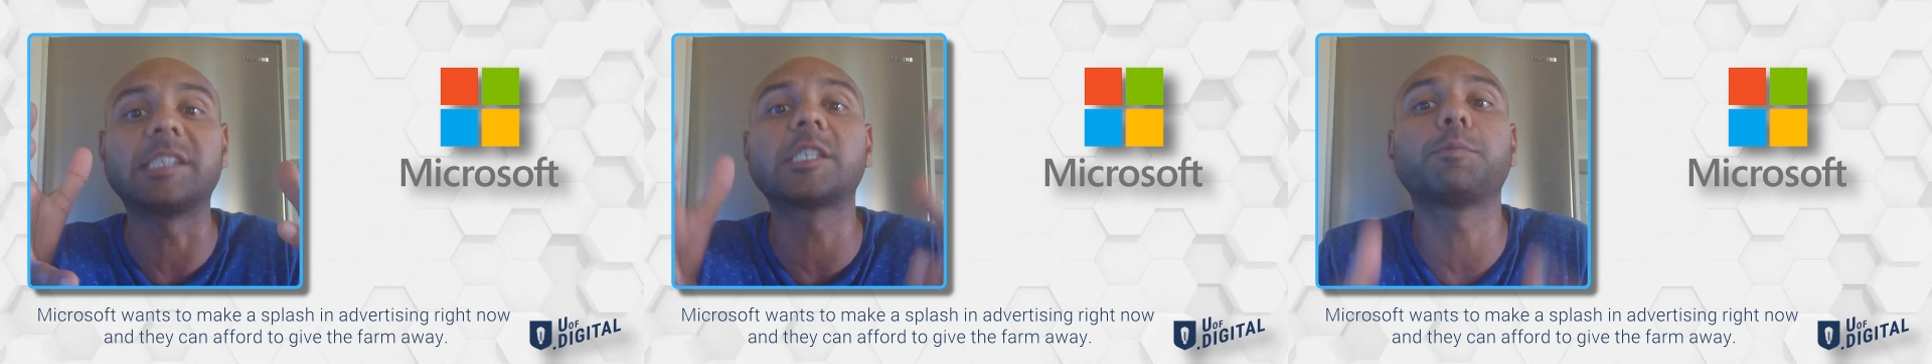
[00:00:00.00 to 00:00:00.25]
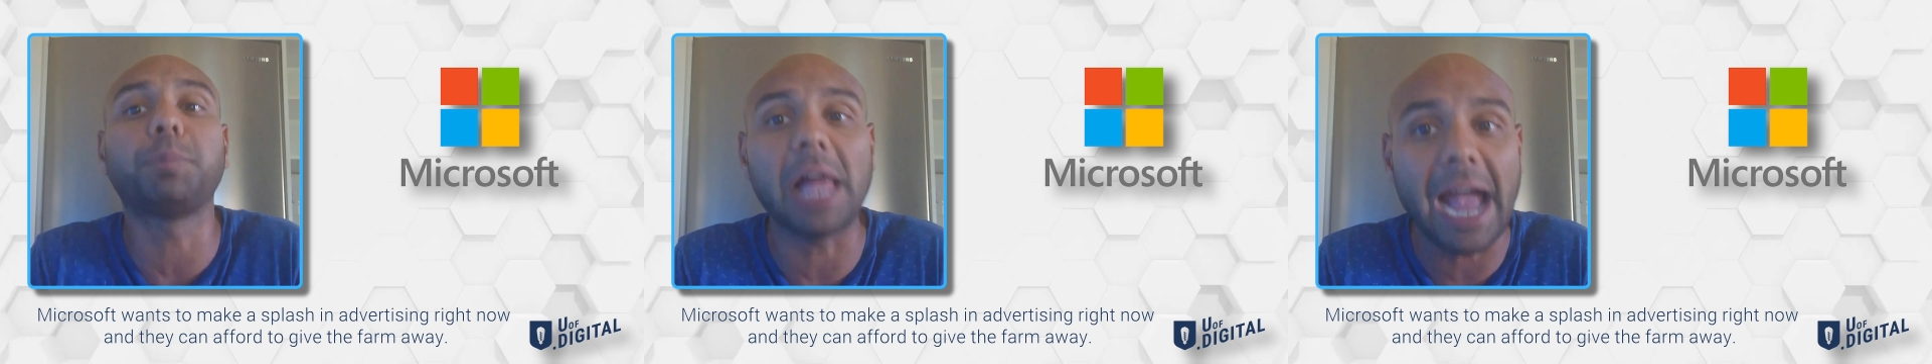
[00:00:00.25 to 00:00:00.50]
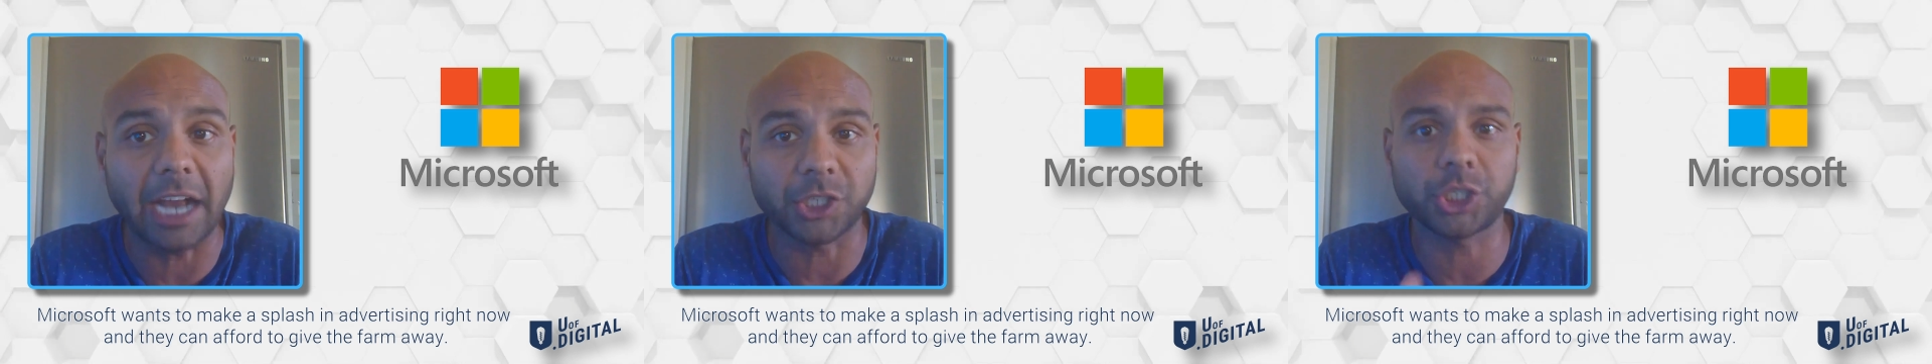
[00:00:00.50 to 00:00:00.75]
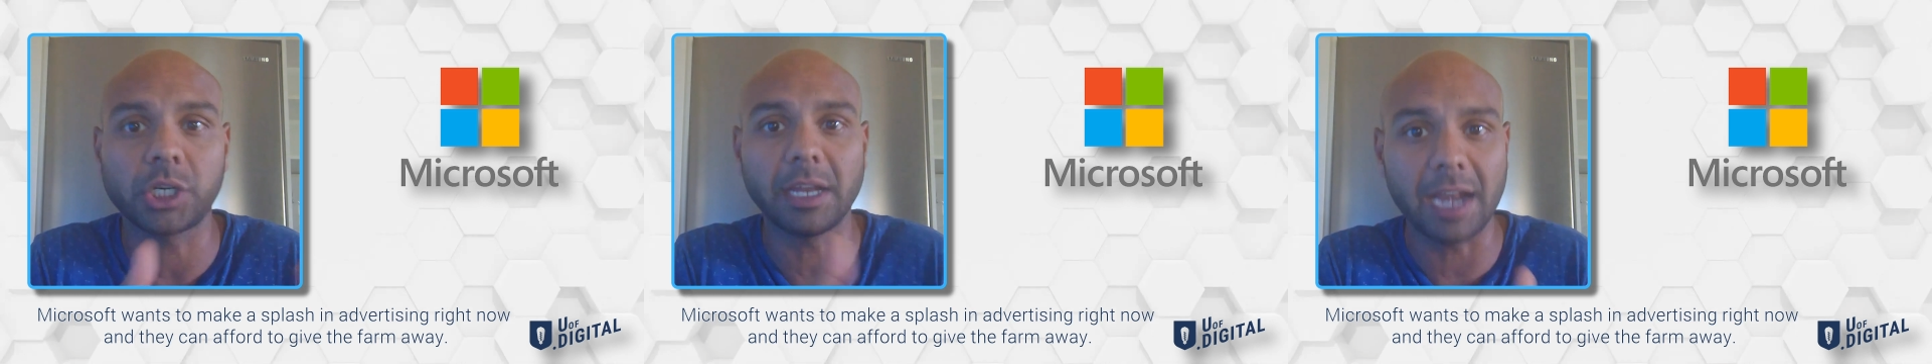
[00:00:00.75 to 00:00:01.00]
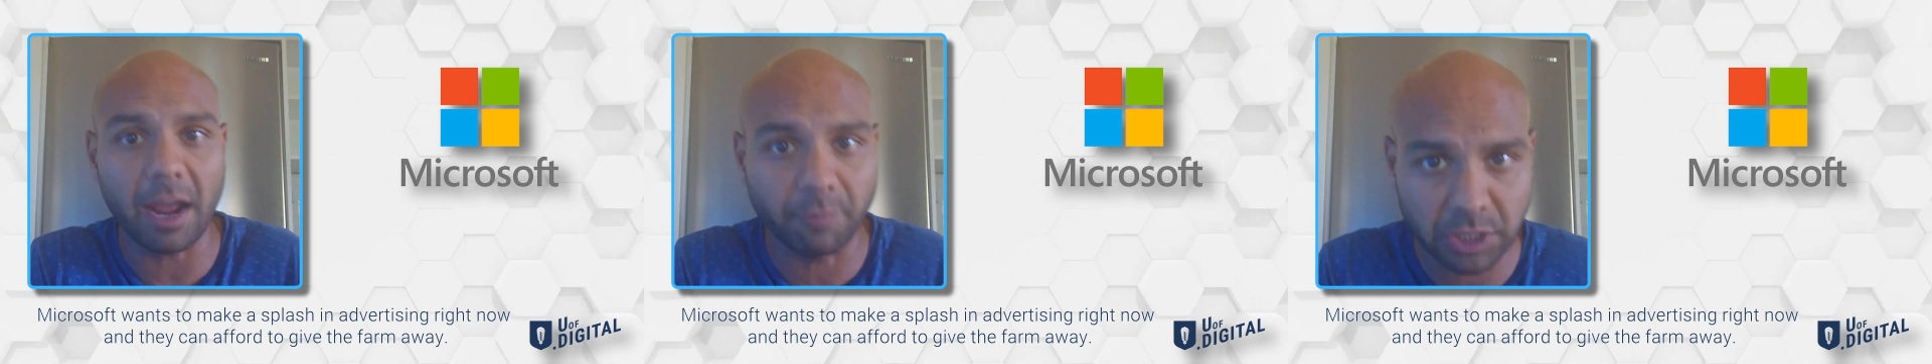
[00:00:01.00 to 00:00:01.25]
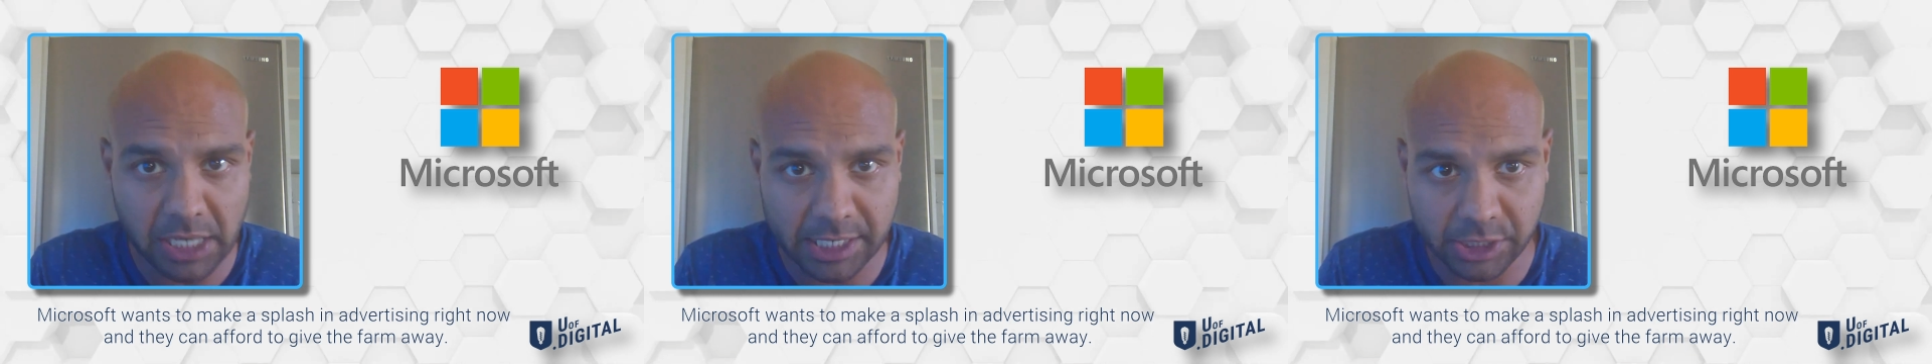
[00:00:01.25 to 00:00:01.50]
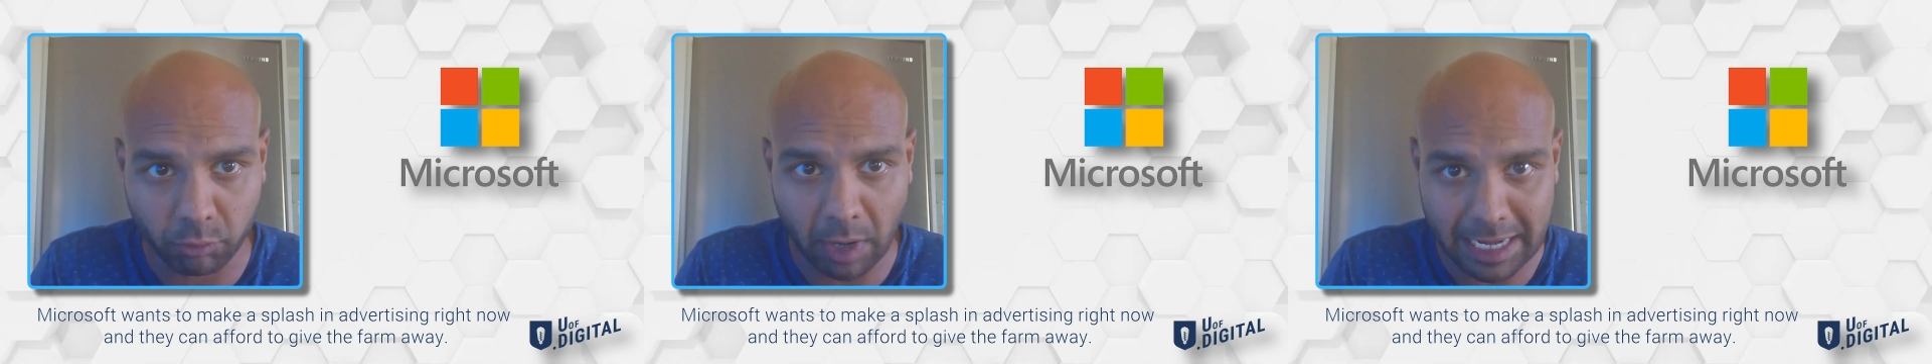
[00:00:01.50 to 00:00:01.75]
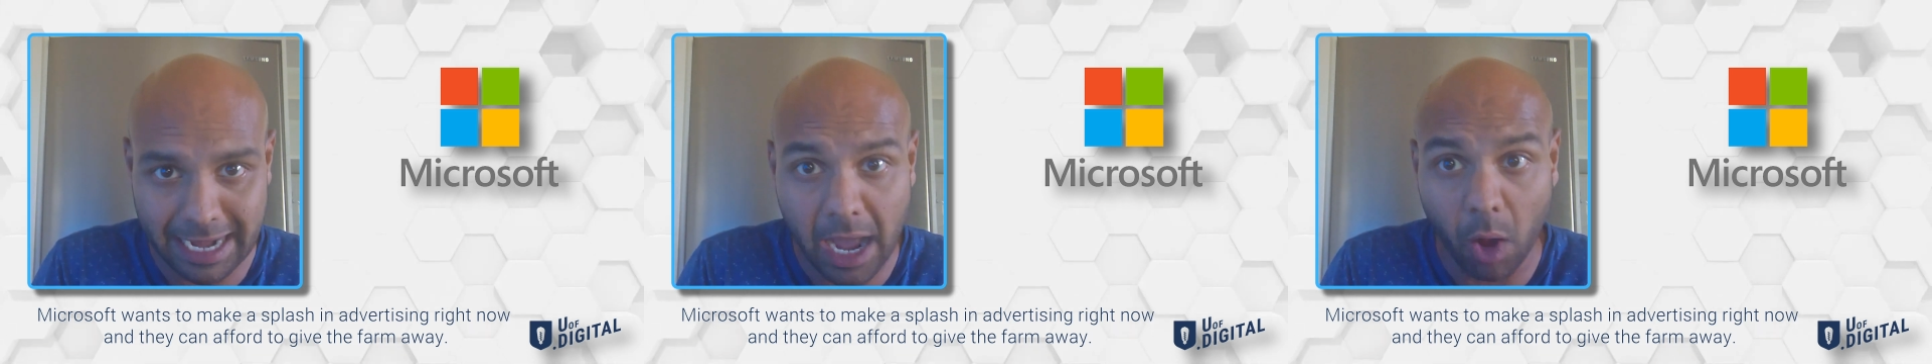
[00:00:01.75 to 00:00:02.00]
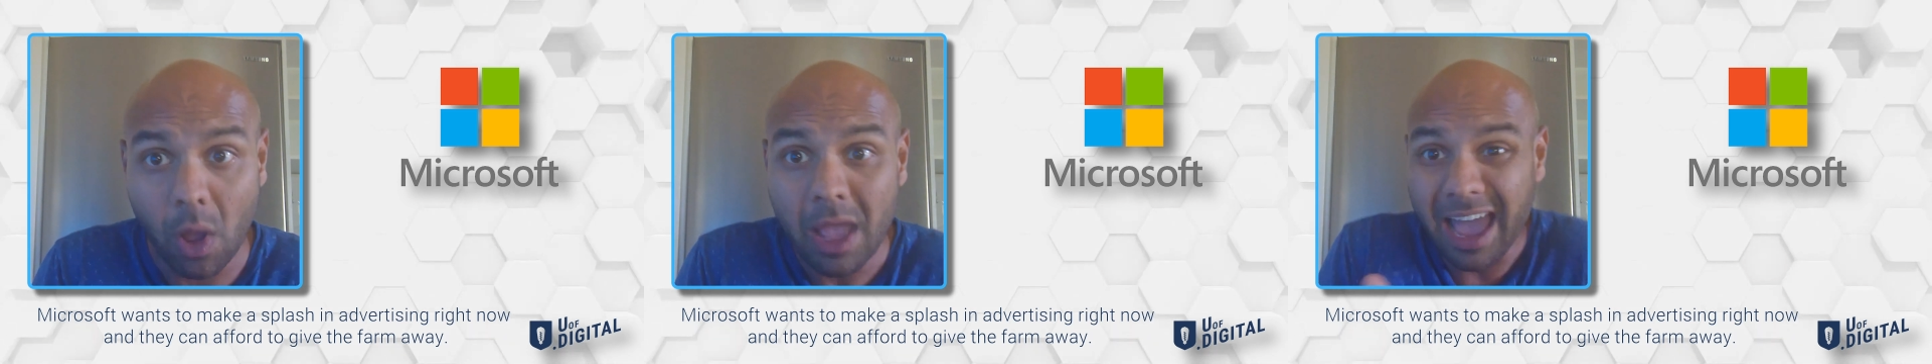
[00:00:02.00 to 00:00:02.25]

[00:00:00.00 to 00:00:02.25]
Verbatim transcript: splash in advertising right now,